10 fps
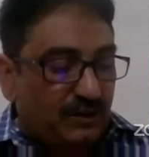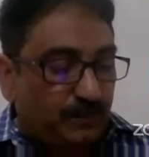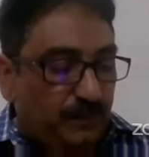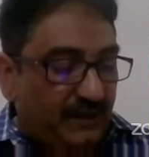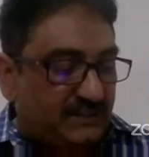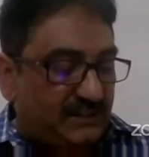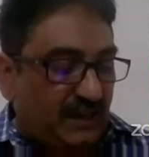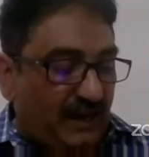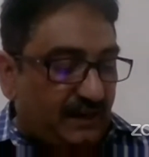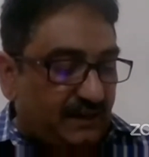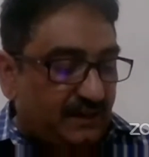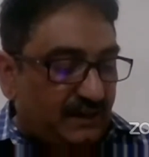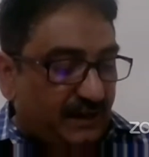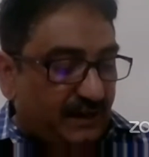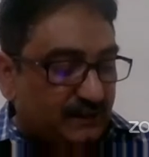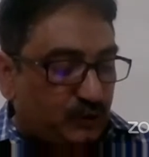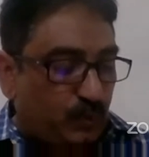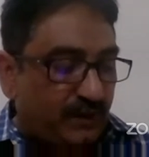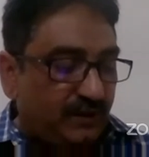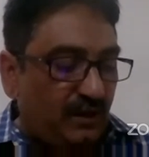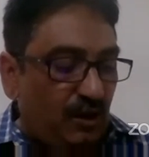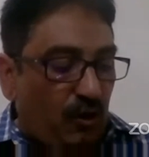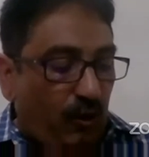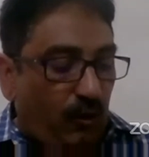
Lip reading: Rhythmics, and has won